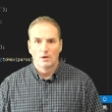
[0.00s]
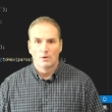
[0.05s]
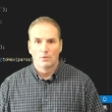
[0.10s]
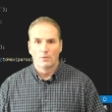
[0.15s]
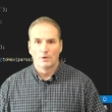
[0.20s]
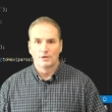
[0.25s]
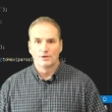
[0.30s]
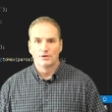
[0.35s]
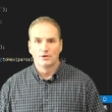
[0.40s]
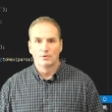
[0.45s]

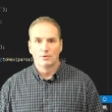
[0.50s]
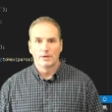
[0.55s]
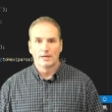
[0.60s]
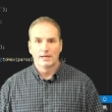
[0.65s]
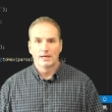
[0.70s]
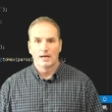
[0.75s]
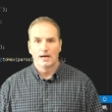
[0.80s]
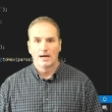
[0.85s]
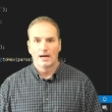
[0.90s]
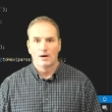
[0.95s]
We're
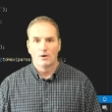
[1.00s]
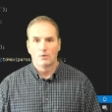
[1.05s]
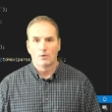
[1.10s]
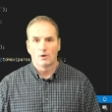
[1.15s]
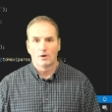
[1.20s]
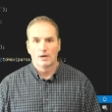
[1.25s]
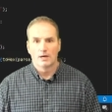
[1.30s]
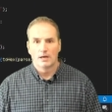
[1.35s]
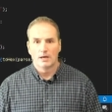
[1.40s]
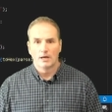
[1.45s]
doing
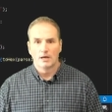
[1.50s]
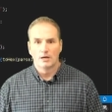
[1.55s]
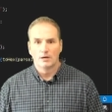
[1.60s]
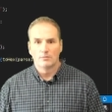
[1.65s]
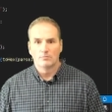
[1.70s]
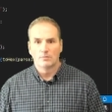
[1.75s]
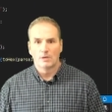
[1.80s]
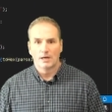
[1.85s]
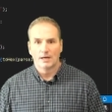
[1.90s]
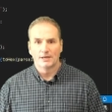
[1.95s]

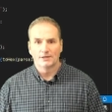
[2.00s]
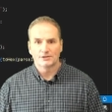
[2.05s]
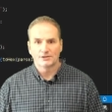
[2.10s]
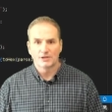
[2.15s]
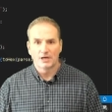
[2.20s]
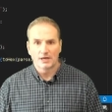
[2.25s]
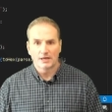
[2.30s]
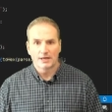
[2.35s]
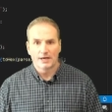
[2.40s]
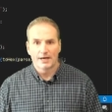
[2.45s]
our
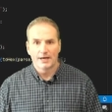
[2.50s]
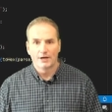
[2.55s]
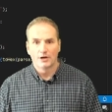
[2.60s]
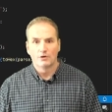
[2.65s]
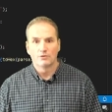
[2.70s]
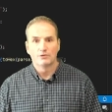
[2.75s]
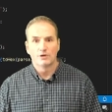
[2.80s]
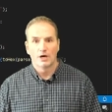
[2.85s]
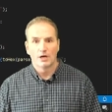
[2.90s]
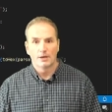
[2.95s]
socket
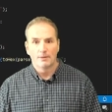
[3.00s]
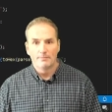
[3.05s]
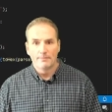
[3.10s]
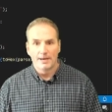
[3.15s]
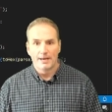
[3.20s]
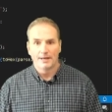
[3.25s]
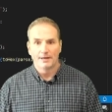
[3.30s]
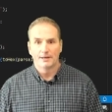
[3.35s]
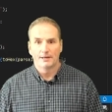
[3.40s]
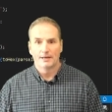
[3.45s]

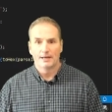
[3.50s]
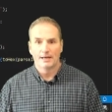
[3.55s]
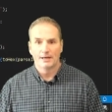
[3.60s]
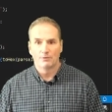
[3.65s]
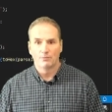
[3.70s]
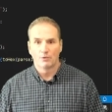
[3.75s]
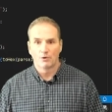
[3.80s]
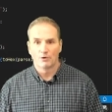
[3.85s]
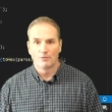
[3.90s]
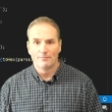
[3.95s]
IO.emit,
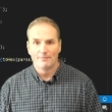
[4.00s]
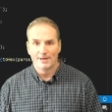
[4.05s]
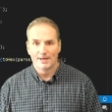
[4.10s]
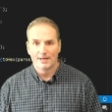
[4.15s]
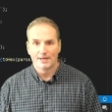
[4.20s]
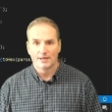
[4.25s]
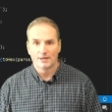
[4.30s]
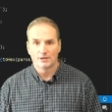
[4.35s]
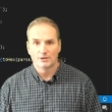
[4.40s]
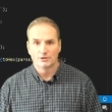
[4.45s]
and we're
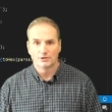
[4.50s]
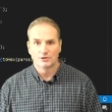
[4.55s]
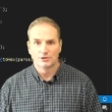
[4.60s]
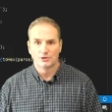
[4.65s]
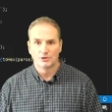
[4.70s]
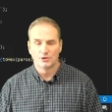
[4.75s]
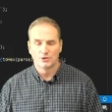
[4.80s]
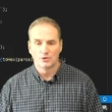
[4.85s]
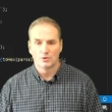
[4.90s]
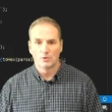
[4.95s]
emitting
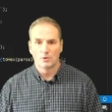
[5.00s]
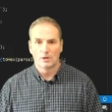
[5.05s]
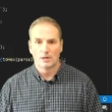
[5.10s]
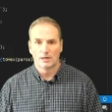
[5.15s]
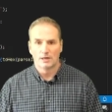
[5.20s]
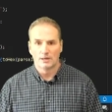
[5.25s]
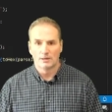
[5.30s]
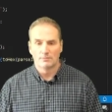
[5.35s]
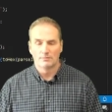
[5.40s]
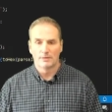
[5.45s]
to
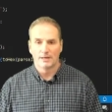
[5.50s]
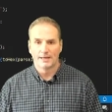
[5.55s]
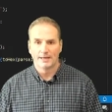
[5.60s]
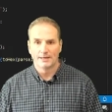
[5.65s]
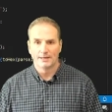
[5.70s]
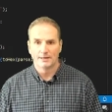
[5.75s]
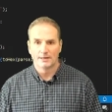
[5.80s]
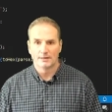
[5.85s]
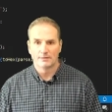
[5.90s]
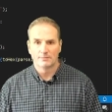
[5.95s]

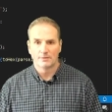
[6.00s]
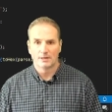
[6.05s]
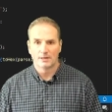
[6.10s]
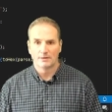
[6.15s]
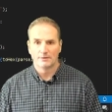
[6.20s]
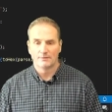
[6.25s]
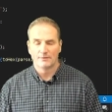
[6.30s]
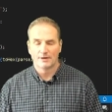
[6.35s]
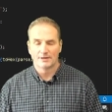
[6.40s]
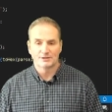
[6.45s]

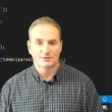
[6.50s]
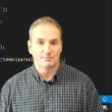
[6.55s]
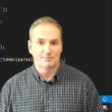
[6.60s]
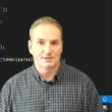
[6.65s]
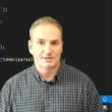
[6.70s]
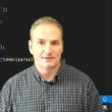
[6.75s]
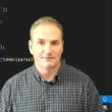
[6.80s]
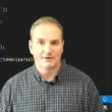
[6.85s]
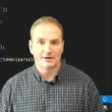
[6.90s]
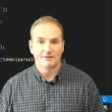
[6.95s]
a
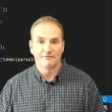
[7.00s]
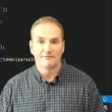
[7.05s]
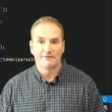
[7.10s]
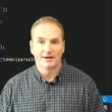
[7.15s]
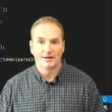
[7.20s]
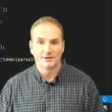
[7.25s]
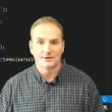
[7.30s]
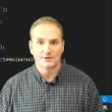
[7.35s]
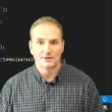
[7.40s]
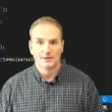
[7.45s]
specific
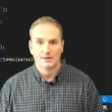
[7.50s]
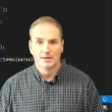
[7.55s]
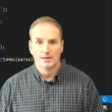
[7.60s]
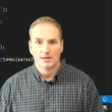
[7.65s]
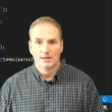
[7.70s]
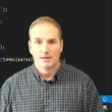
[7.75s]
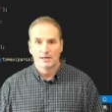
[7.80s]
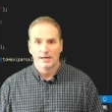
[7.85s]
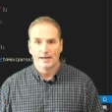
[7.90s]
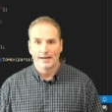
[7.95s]
event,
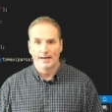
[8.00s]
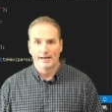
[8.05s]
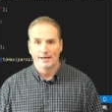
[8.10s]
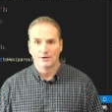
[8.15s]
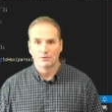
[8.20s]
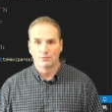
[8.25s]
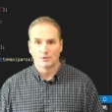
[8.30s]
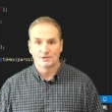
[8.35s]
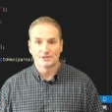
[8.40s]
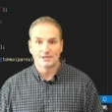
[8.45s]

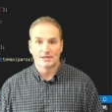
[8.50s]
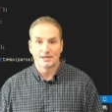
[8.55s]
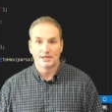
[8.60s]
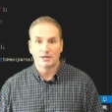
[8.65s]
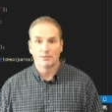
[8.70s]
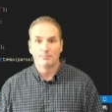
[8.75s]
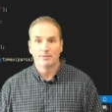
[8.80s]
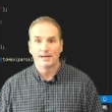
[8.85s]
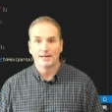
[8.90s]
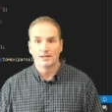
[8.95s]
and we're
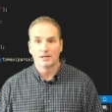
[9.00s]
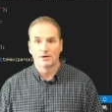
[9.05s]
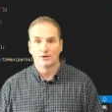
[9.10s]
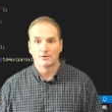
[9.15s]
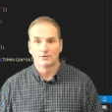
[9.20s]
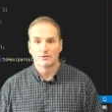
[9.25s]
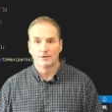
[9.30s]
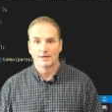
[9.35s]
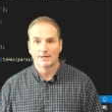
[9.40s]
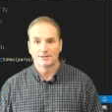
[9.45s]
sending a
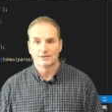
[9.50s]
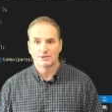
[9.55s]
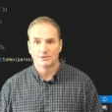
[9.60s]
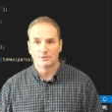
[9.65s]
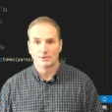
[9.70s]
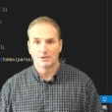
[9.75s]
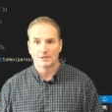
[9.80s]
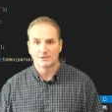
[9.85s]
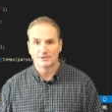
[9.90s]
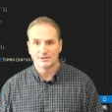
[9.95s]
payload, right?
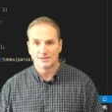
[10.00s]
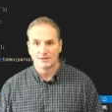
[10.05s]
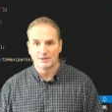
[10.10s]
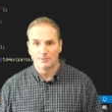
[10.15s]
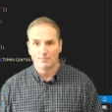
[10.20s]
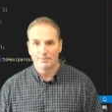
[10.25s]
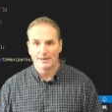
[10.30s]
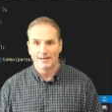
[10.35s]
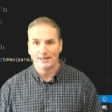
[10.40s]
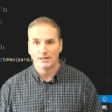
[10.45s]
So we're going to
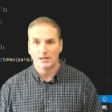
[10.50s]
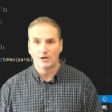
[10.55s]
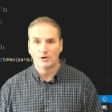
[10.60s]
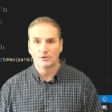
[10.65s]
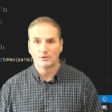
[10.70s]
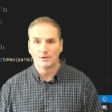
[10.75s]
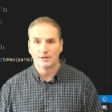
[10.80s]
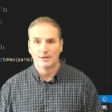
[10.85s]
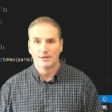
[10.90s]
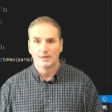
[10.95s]
send the
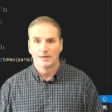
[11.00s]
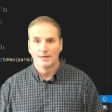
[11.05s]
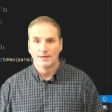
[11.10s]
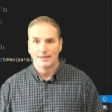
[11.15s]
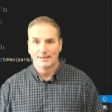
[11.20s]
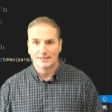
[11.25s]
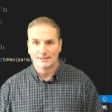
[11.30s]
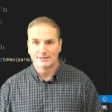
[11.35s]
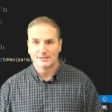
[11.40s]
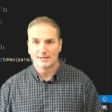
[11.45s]
payload,
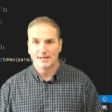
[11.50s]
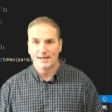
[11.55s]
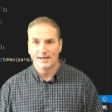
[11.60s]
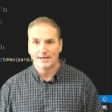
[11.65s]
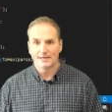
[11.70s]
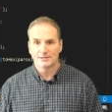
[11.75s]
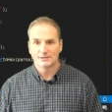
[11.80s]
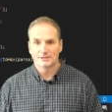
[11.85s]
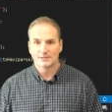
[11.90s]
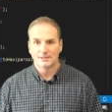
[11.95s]
is it
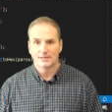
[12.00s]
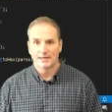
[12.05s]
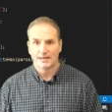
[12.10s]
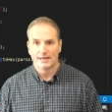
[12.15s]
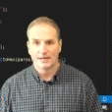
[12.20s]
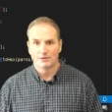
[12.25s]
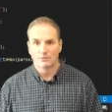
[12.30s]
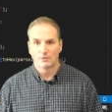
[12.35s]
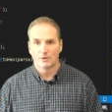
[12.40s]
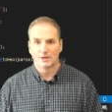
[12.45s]
hex,
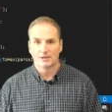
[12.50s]
and we're